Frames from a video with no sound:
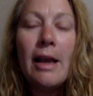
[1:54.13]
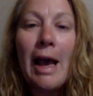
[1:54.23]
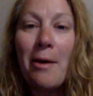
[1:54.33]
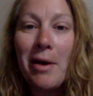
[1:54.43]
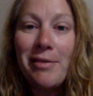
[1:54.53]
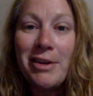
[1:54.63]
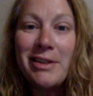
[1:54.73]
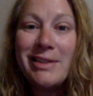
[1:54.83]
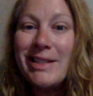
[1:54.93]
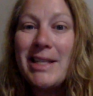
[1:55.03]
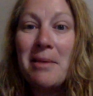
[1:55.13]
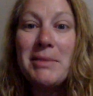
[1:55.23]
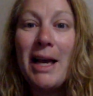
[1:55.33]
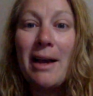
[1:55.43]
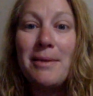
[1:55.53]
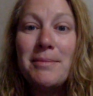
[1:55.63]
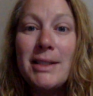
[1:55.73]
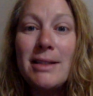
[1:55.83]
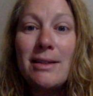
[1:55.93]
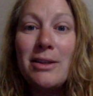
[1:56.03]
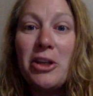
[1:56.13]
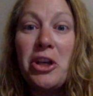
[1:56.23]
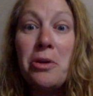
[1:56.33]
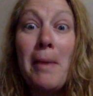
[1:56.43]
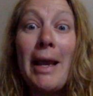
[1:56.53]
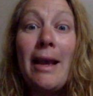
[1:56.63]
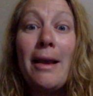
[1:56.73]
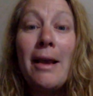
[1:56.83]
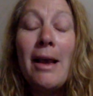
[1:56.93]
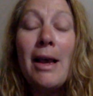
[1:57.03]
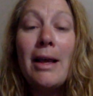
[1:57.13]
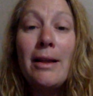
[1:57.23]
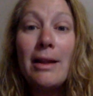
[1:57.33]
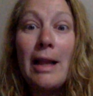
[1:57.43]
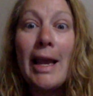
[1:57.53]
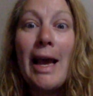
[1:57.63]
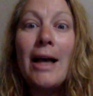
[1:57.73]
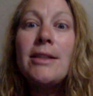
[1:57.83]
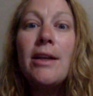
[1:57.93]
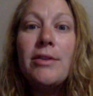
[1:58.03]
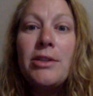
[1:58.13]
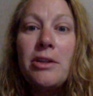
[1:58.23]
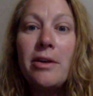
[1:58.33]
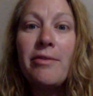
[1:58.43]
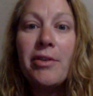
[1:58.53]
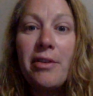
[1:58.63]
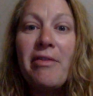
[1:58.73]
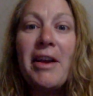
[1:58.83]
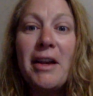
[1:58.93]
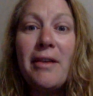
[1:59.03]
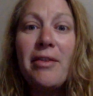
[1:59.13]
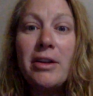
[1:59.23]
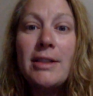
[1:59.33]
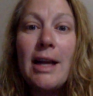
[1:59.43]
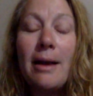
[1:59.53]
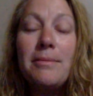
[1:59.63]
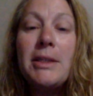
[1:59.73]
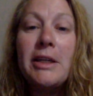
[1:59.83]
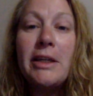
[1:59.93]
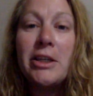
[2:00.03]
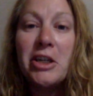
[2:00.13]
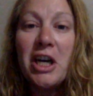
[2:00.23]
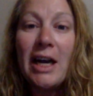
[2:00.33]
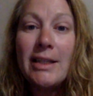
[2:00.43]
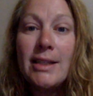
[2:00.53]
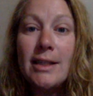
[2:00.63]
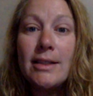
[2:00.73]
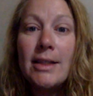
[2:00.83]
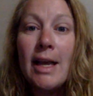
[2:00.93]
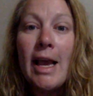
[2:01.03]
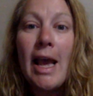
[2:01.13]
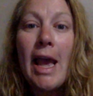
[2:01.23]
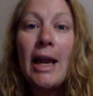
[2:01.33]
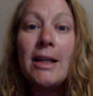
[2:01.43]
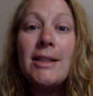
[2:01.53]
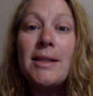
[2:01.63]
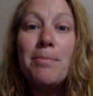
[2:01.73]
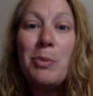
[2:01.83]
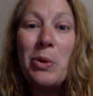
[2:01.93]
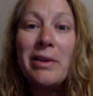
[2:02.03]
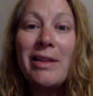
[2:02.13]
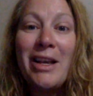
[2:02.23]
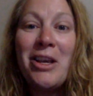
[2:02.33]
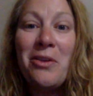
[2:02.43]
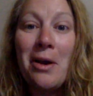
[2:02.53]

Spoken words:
However, sometimes you may lay eyes on the student for the very first time during a crisis, and it's important that you